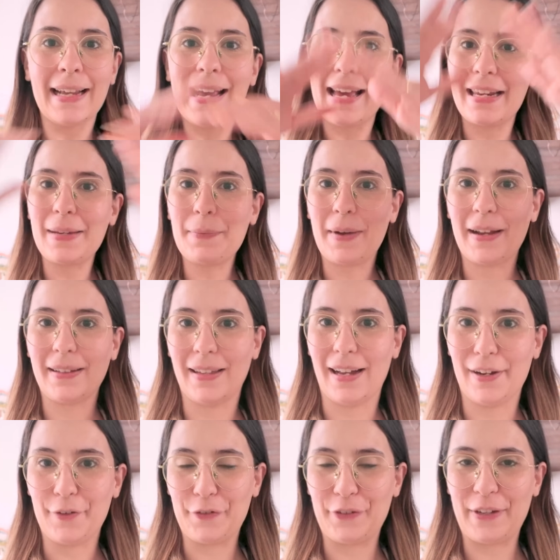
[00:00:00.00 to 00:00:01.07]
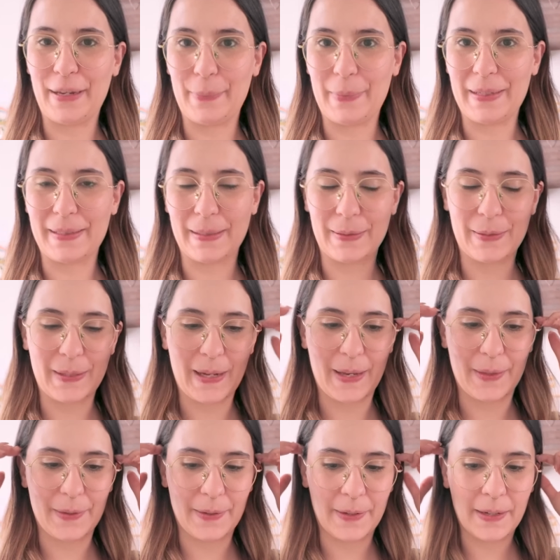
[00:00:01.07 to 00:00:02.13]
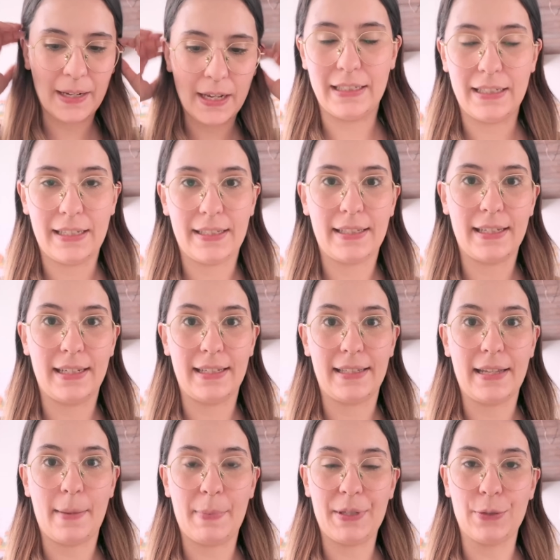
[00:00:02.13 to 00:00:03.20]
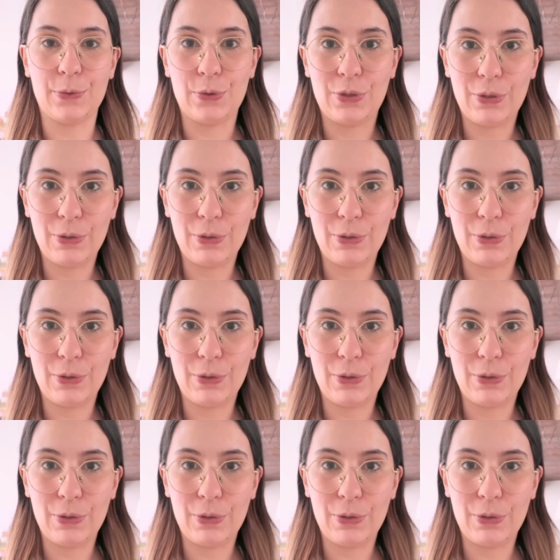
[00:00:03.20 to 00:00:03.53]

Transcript: getting my life and business together, and this is episode